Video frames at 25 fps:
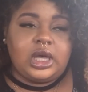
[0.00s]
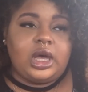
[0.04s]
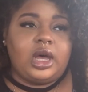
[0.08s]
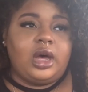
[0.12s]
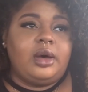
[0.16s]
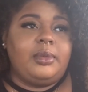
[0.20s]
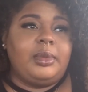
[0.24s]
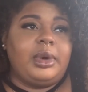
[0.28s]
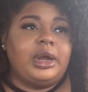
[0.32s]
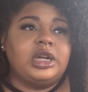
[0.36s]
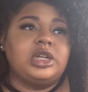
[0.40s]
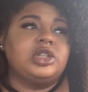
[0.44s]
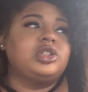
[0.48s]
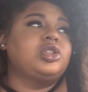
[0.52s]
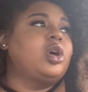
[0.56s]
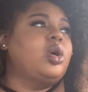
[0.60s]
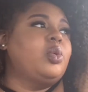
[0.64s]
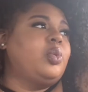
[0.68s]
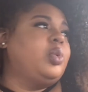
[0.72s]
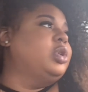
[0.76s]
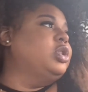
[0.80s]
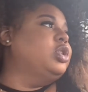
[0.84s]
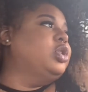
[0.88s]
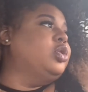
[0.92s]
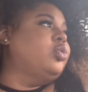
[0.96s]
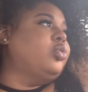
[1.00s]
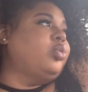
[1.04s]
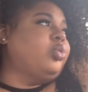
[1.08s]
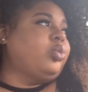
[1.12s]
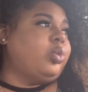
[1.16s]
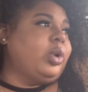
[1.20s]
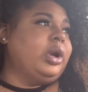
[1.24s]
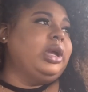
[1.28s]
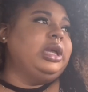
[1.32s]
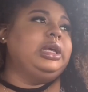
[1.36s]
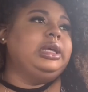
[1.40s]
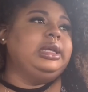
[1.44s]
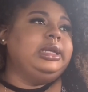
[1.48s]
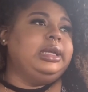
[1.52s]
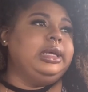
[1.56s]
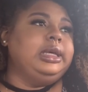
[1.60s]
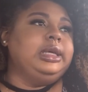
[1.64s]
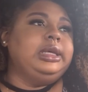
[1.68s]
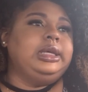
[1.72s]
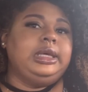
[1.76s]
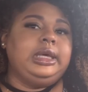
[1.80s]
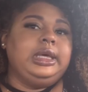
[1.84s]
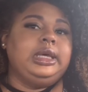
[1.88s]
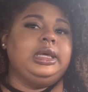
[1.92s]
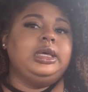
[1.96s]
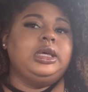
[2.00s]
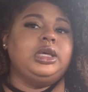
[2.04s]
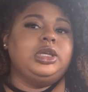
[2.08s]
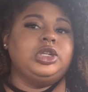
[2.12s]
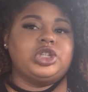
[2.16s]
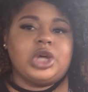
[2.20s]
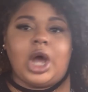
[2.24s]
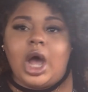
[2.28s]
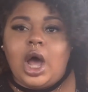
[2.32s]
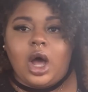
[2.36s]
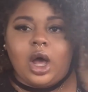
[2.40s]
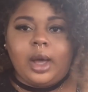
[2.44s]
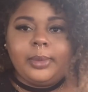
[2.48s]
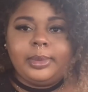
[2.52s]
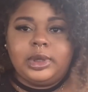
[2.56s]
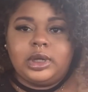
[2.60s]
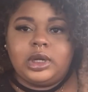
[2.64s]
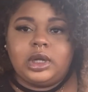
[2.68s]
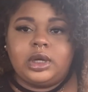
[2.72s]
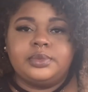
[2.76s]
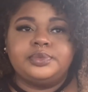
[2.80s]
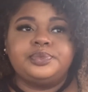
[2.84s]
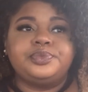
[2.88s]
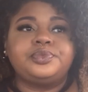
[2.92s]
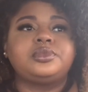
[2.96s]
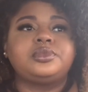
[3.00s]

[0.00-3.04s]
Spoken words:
I just don't want no rinky-dinky job, you know.